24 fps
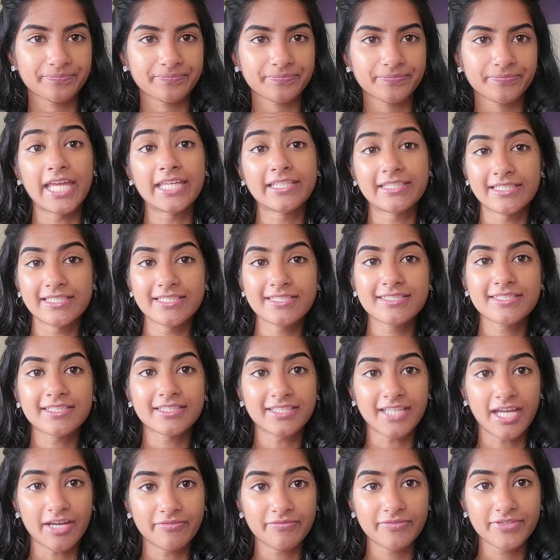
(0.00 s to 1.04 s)
It is the
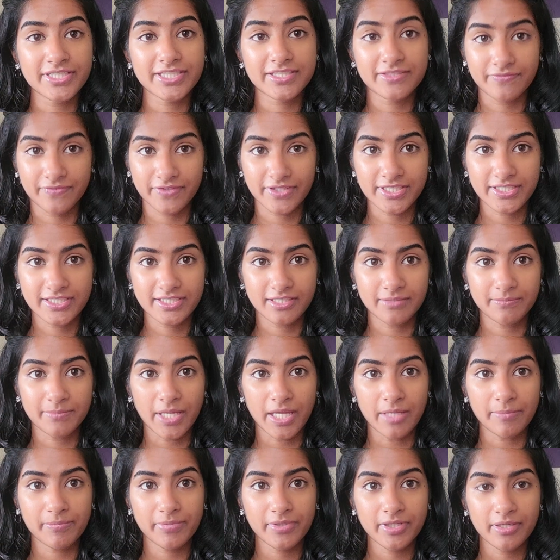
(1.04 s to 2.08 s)
toughest first year
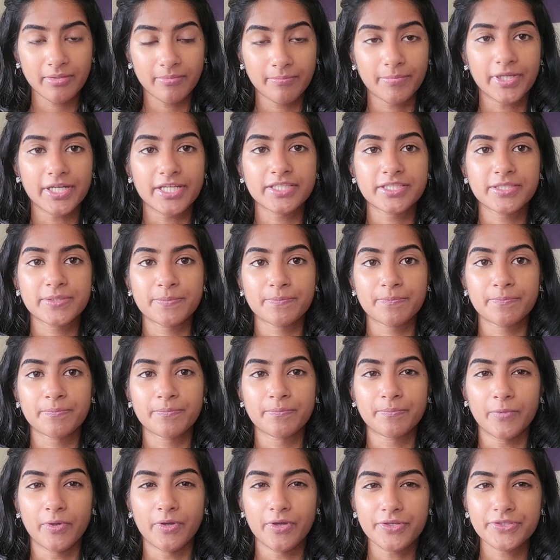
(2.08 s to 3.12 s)
paper, but it's
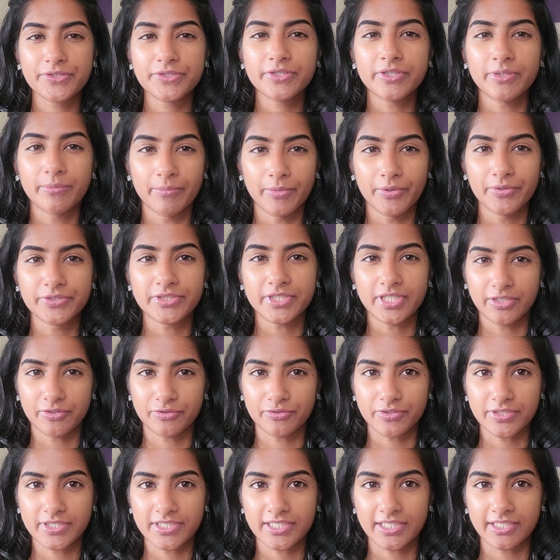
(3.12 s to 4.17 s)
also the most
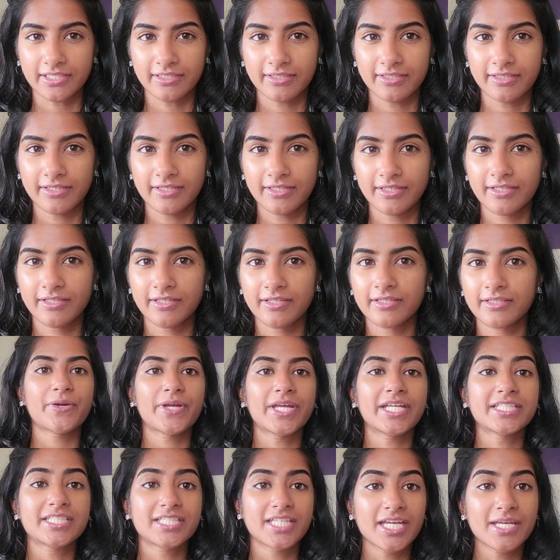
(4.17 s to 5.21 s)
interesting. But
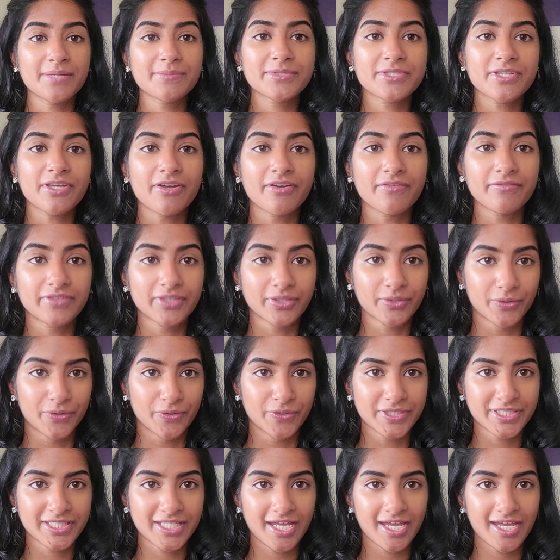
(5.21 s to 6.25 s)
in terms of the
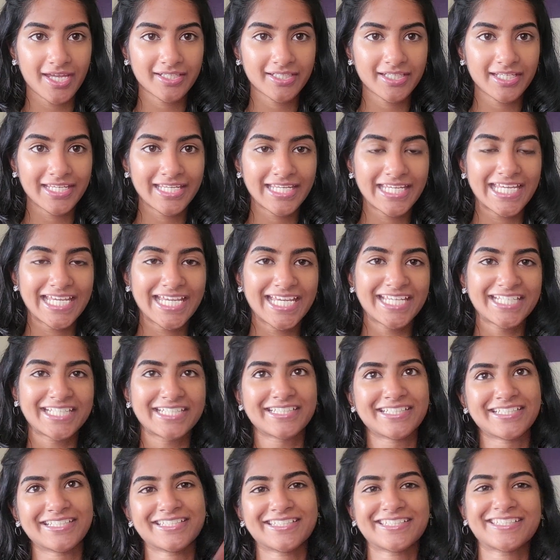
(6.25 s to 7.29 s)
course guide, it
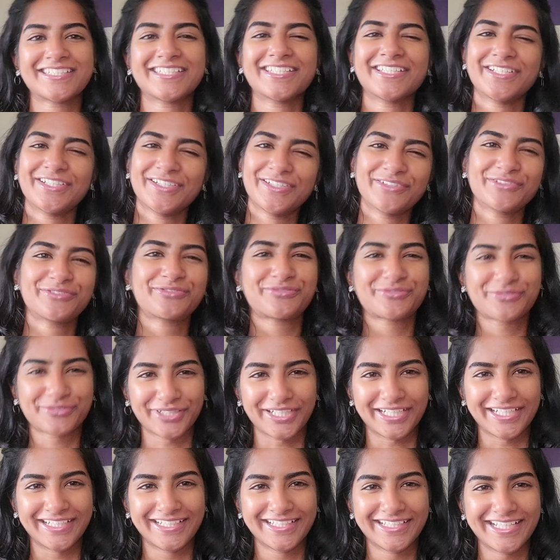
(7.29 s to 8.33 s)
is
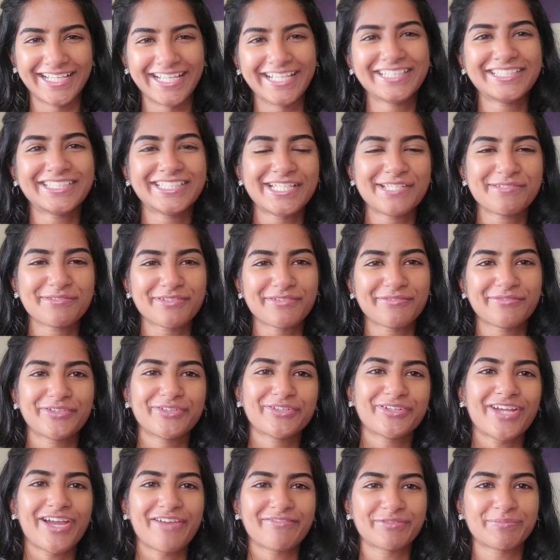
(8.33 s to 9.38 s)
free. In terms of you
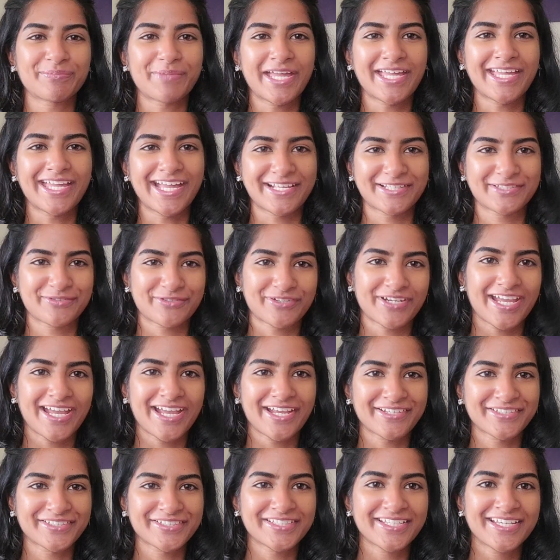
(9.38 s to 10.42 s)
don't have to pay extra
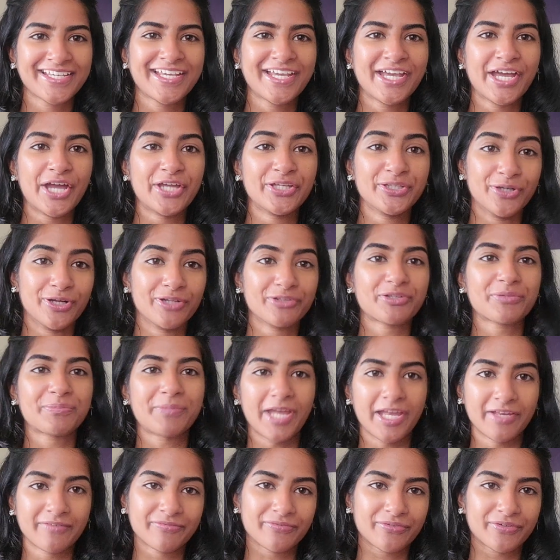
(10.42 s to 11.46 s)
cash, you only
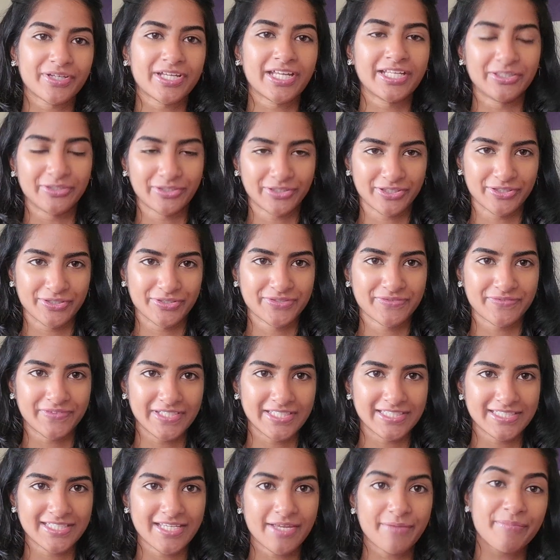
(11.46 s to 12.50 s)
paid for it in your course
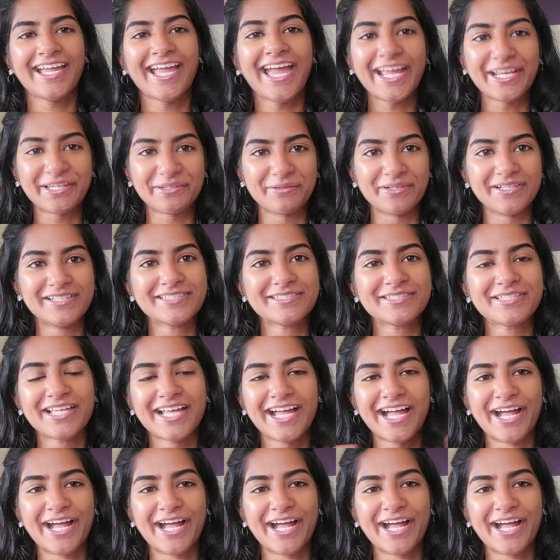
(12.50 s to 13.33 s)
fees. Anyways,